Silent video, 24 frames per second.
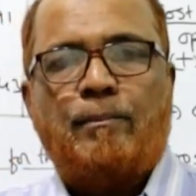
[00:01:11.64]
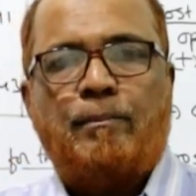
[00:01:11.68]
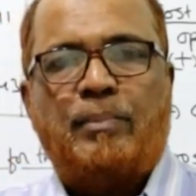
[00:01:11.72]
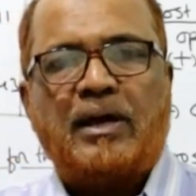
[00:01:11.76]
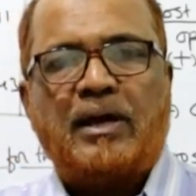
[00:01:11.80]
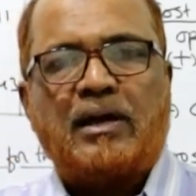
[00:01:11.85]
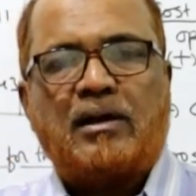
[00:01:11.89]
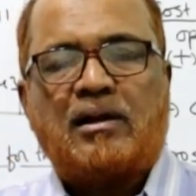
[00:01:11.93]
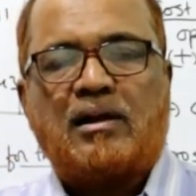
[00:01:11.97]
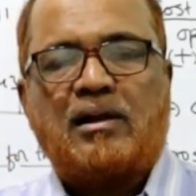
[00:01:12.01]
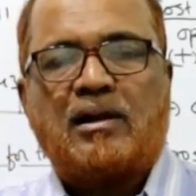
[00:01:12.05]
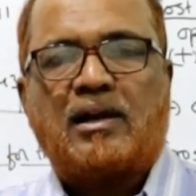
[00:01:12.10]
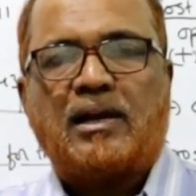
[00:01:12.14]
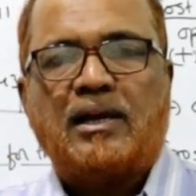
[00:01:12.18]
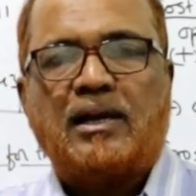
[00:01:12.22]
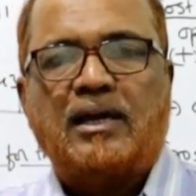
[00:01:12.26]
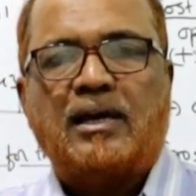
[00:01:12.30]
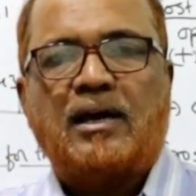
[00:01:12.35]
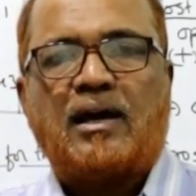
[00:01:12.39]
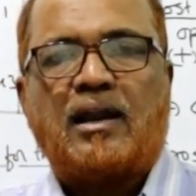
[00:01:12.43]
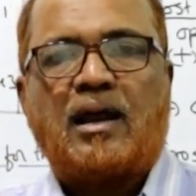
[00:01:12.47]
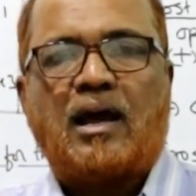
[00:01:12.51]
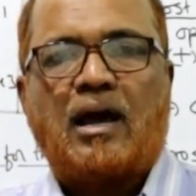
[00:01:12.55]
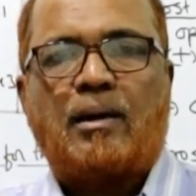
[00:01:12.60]
Be
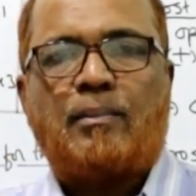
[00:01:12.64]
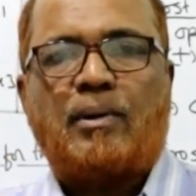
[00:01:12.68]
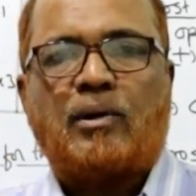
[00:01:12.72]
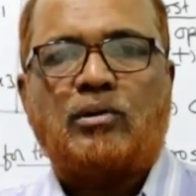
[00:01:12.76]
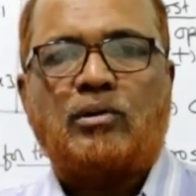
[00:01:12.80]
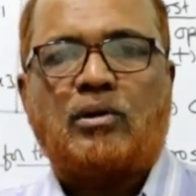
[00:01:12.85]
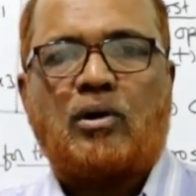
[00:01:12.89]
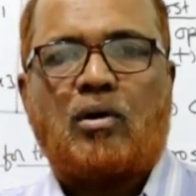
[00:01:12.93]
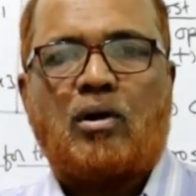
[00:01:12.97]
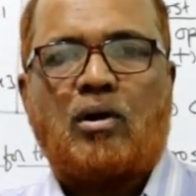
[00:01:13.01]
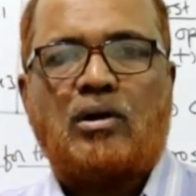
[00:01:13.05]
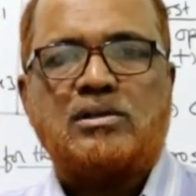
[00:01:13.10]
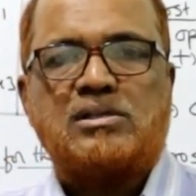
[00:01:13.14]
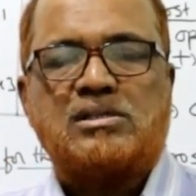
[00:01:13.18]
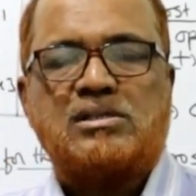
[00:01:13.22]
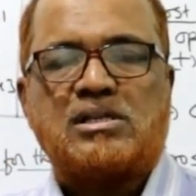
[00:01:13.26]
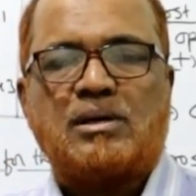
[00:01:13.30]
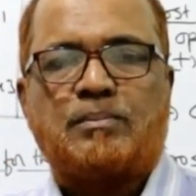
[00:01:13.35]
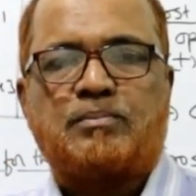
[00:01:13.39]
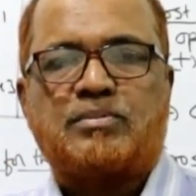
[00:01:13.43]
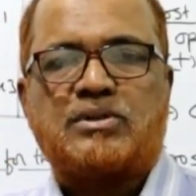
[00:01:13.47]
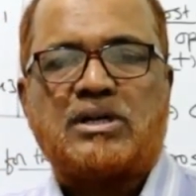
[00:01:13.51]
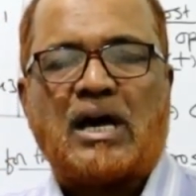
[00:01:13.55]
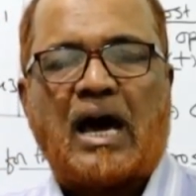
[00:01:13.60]
clear about the
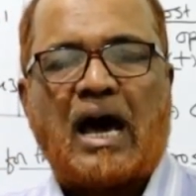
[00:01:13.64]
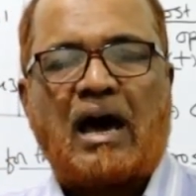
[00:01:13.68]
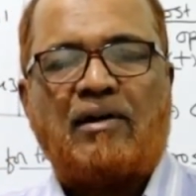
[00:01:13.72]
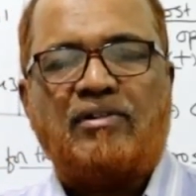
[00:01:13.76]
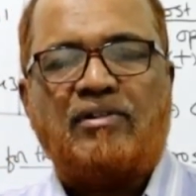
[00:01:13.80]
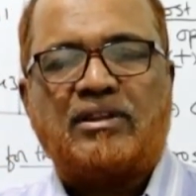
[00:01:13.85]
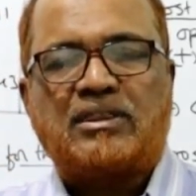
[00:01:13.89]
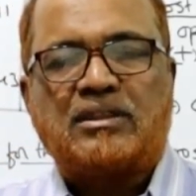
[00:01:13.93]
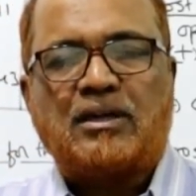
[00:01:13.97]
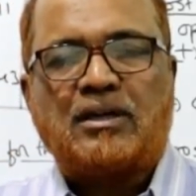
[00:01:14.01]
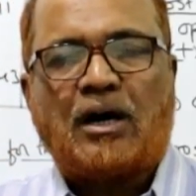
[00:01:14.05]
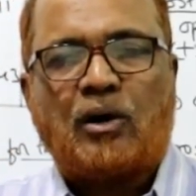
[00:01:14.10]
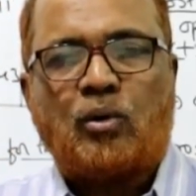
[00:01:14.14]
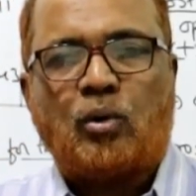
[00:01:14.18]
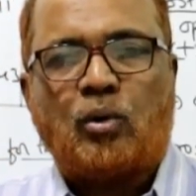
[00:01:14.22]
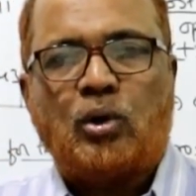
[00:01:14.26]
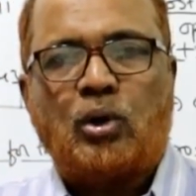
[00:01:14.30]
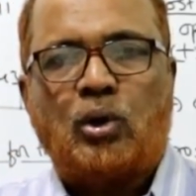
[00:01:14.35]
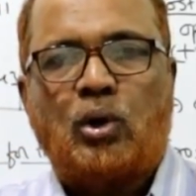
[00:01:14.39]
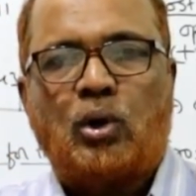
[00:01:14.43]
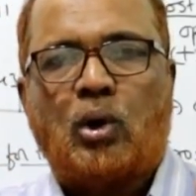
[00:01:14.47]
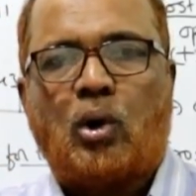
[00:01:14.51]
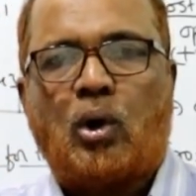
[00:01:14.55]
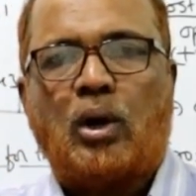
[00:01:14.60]
concept. Have a thorough
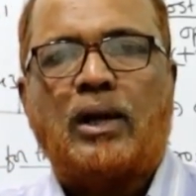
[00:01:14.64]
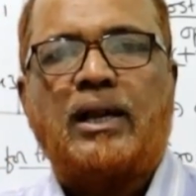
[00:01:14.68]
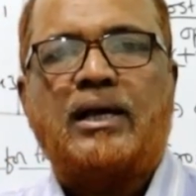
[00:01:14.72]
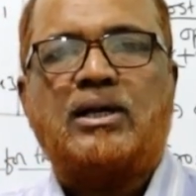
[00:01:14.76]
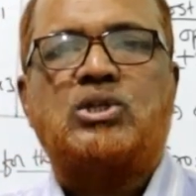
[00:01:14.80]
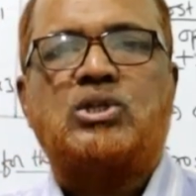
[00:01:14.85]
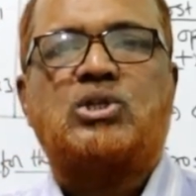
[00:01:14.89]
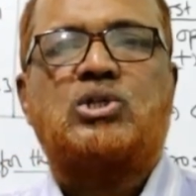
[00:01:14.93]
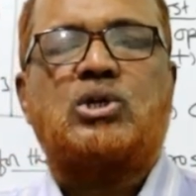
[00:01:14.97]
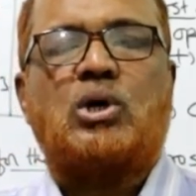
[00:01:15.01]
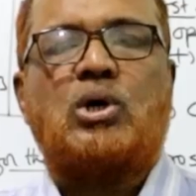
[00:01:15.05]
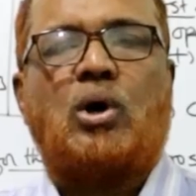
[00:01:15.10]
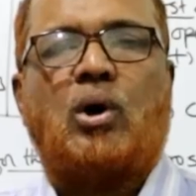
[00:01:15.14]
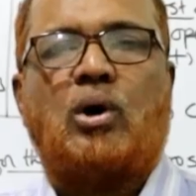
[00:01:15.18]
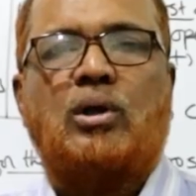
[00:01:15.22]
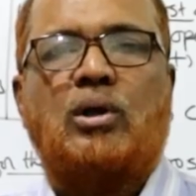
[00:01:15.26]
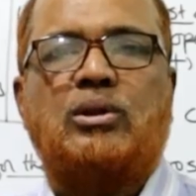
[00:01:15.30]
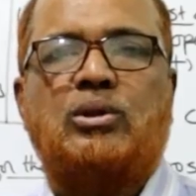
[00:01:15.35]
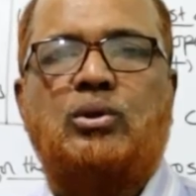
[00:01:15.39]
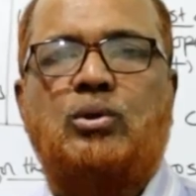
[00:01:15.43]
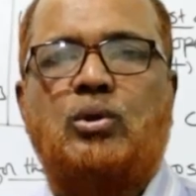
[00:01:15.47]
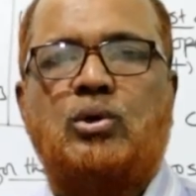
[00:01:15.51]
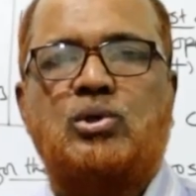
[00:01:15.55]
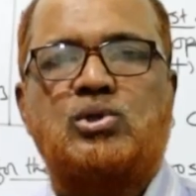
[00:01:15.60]
knowledge
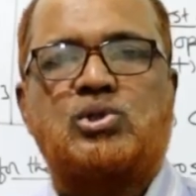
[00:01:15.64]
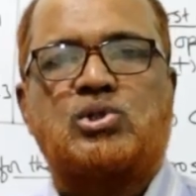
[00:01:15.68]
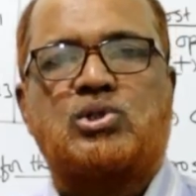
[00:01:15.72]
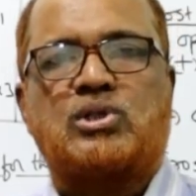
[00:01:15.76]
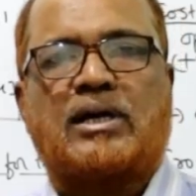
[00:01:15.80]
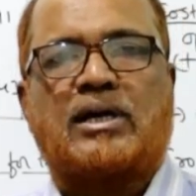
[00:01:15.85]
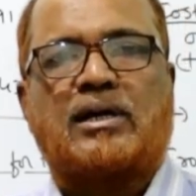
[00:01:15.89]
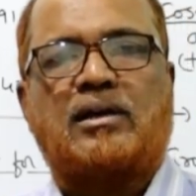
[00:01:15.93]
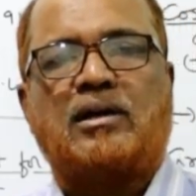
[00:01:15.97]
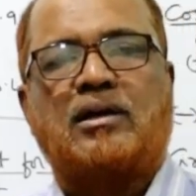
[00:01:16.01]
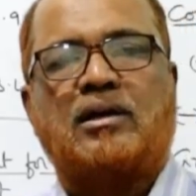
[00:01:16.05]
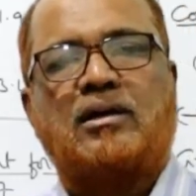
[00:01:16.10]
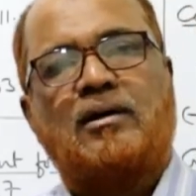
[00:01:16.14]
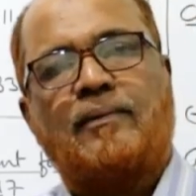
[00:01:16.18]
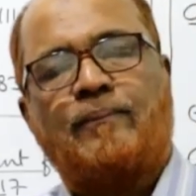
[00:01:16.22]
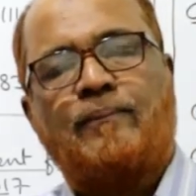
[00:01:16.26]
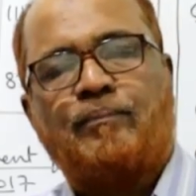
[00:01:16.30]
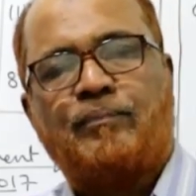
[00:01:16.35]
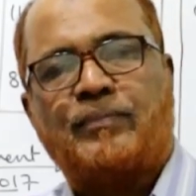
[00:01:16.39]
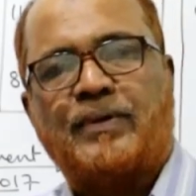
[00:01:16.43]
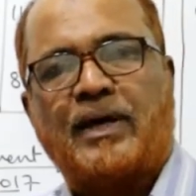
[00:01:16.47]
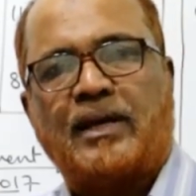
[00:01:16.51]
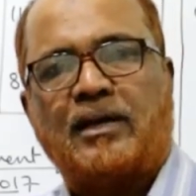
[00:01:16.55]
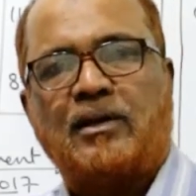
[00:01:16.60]
on those technique.
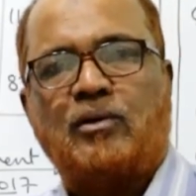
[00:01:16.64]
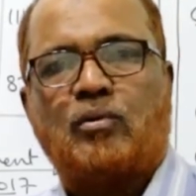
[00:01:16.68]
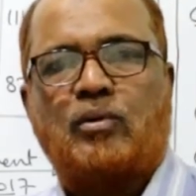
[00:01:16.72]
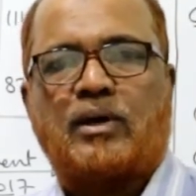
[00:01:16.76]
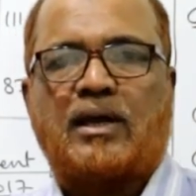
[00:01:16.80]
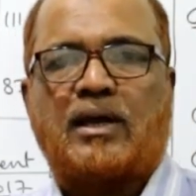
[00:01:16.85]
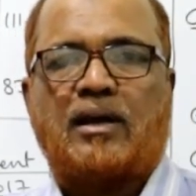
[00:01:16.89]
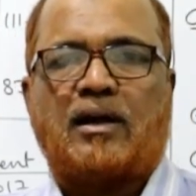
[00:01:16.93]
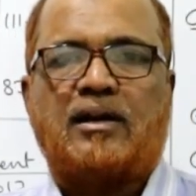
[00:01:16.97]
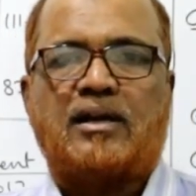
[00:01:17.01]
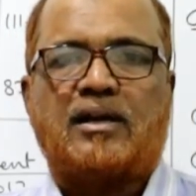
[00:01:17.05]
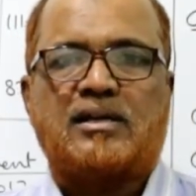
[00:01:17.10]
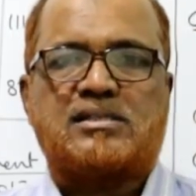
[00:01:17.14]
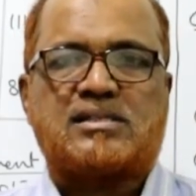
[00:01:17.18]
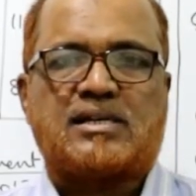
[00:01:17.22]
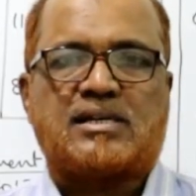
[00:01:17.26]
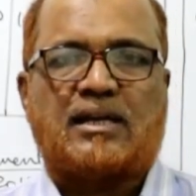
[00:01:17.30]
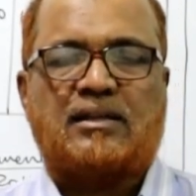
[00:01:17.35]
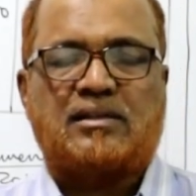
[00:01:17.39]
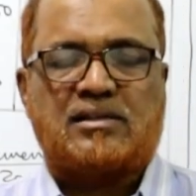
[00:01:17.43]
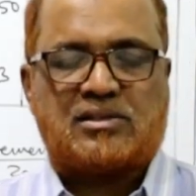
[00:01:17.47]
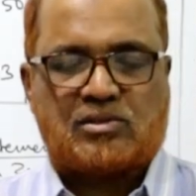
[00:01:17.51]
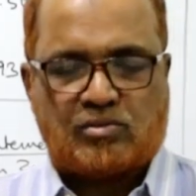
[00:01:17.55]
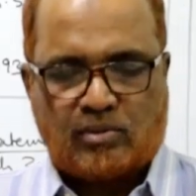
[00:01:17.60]
Then you can
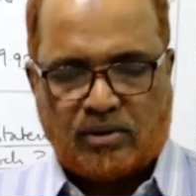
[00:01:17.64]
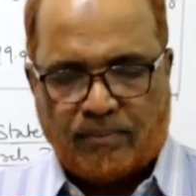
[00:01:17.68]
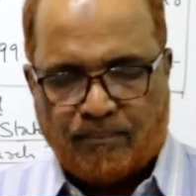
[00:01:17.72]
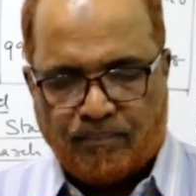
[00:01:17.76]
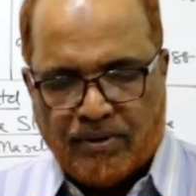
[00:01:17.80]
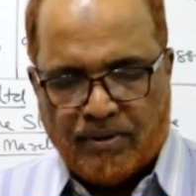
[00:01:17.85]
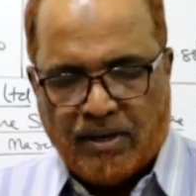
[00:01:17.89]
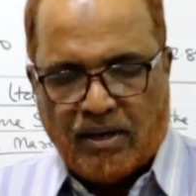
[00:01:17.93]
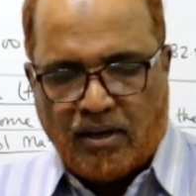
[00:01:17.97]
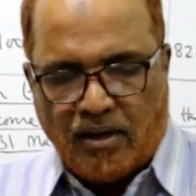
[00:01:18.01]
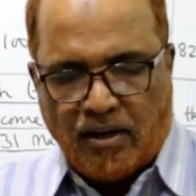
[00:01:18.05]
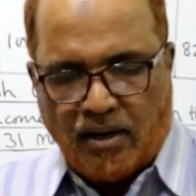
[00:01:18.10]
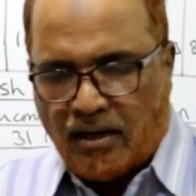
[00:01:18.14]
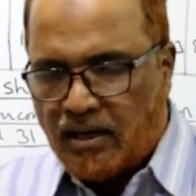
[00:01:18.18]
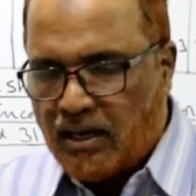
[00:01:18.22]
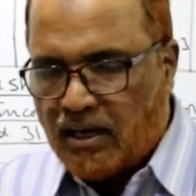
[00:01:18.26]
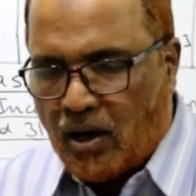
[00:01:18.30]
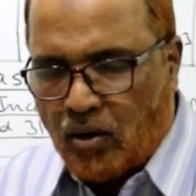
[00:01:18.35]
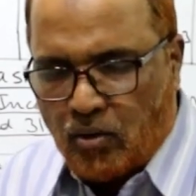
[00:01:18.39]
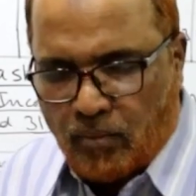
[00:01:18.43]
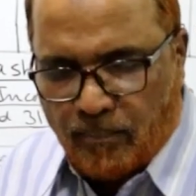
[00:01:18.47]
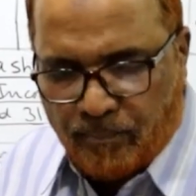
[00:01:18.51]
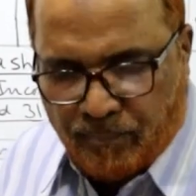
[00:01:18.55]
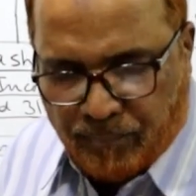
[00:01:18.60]
understand this.
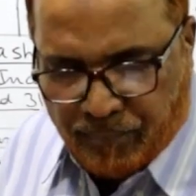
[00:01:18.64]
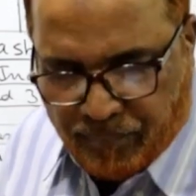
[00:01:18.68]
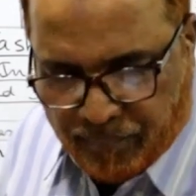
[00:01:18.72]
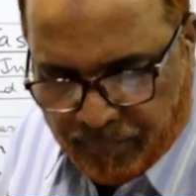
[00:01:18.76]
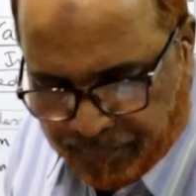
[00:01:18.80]
Now,